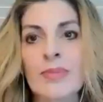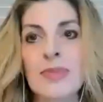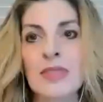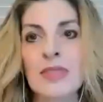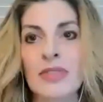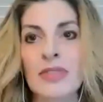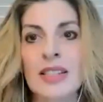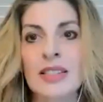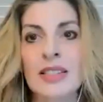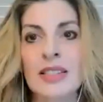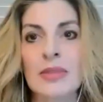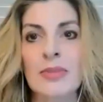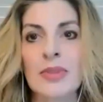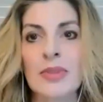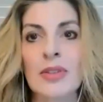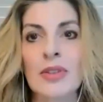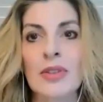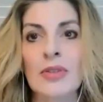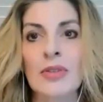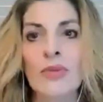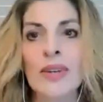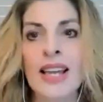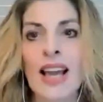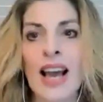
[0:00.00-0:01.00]
be
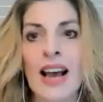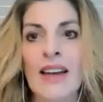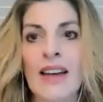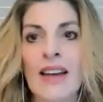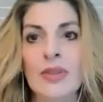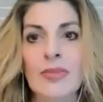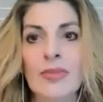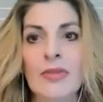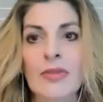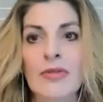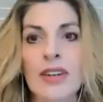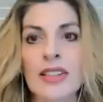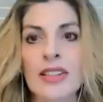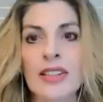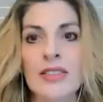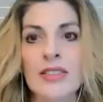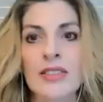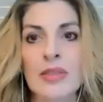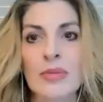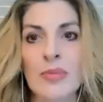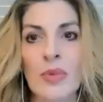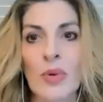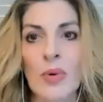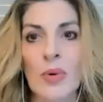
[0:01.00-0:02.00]
flexible. We have to provide the
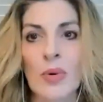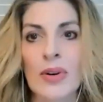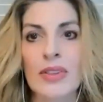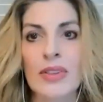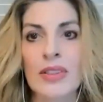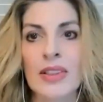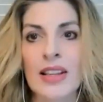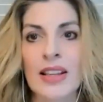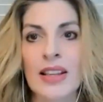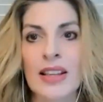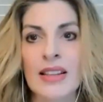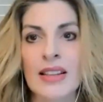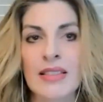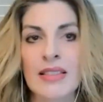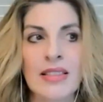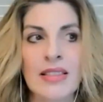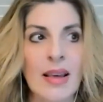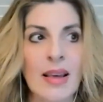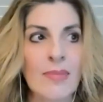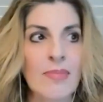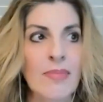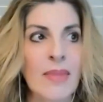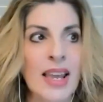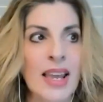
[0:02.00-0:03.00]
support
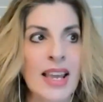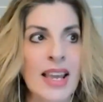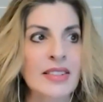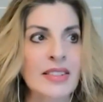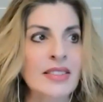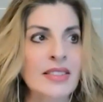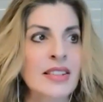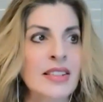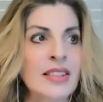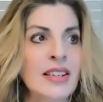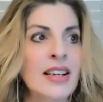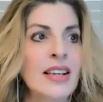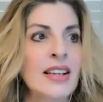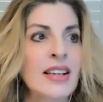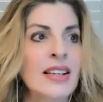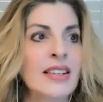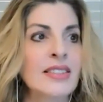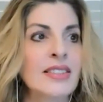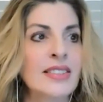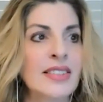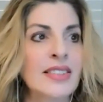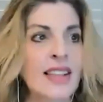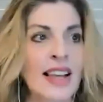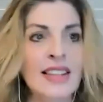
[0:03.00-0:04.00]
that makes
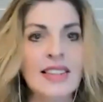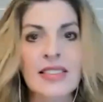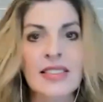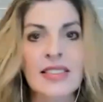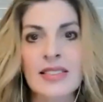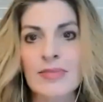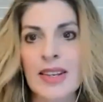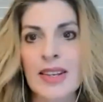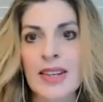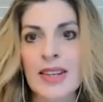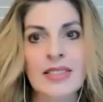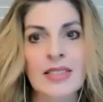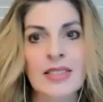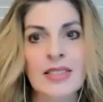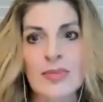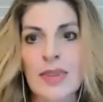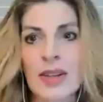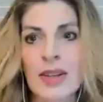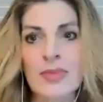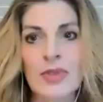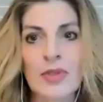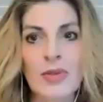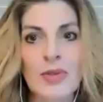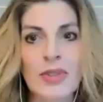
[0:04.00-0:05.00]
sense, because
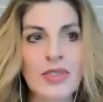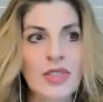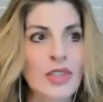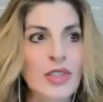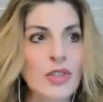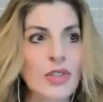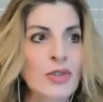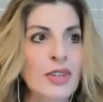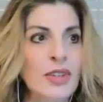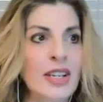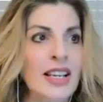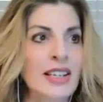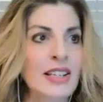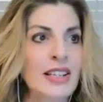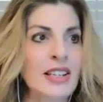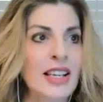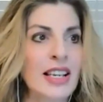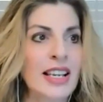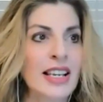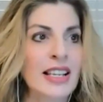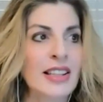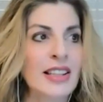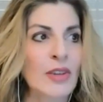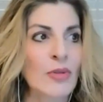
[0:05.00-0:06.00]
sometimes there is a unique
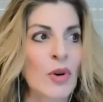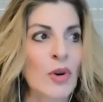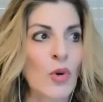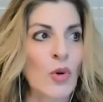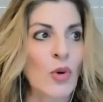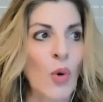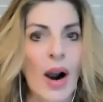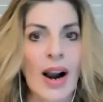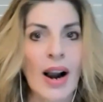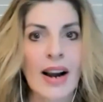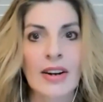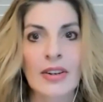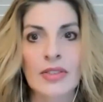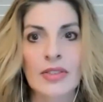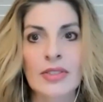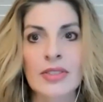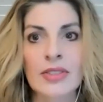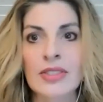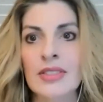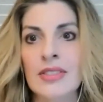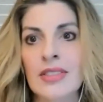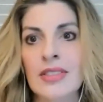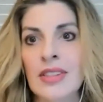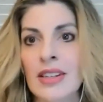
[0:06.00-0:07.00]
need that
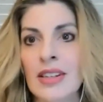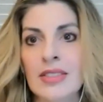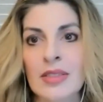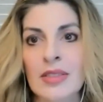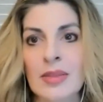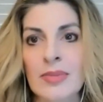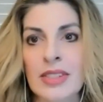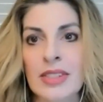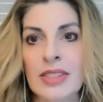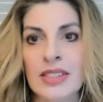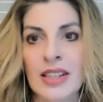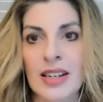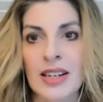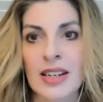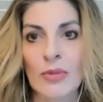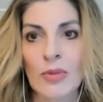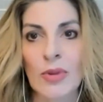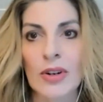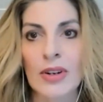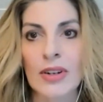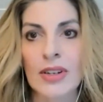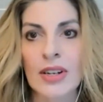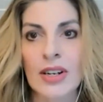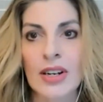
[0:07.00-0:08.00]
requires custom design
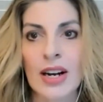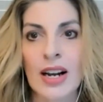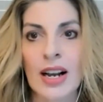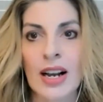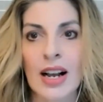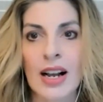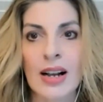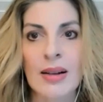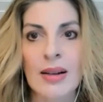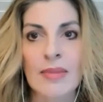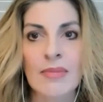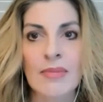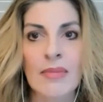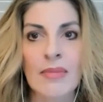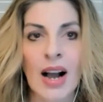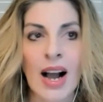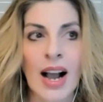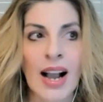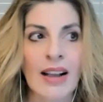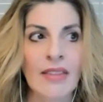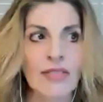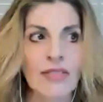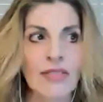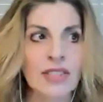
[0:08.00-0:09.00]
work.
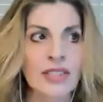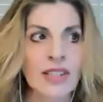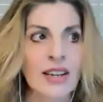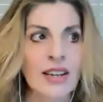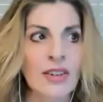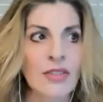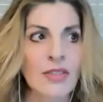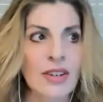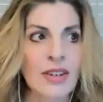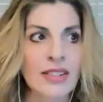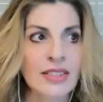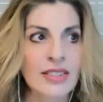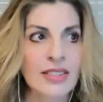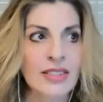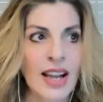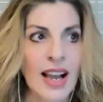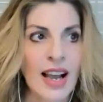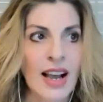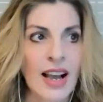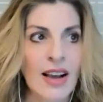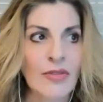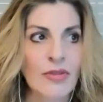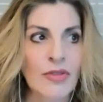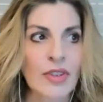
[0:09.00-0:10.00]
I have a designer on
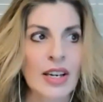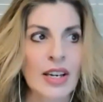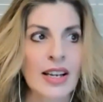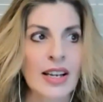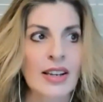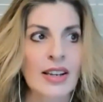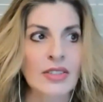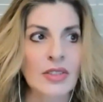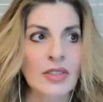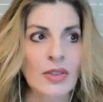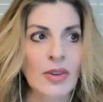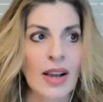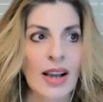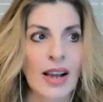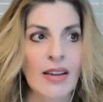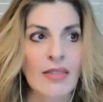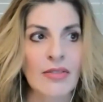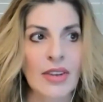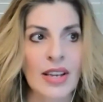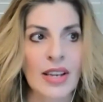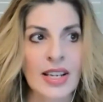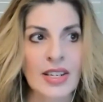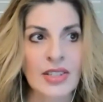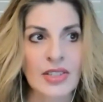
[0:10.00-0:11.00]
staff, and I also
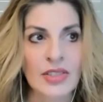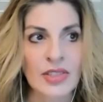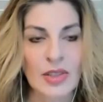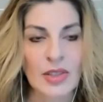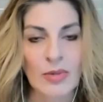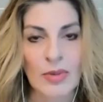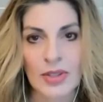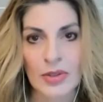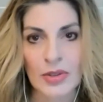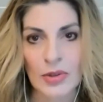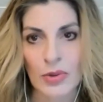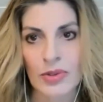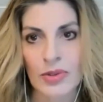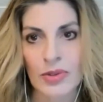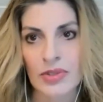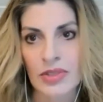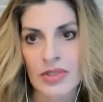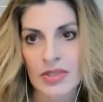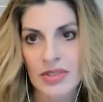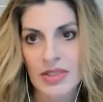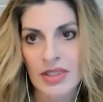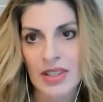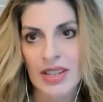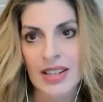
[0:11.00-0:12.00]
have agency
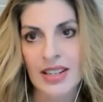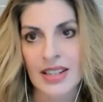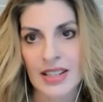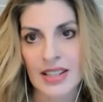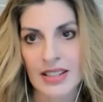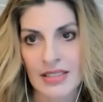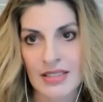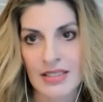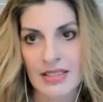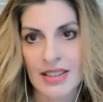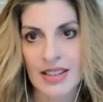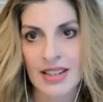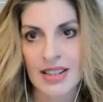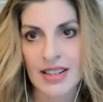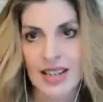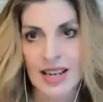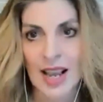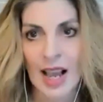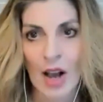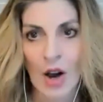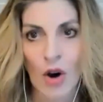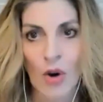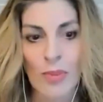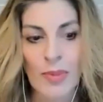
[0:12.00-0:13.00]
resources that can
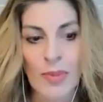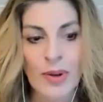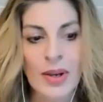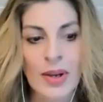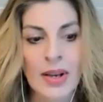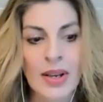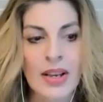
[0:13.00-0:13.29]
help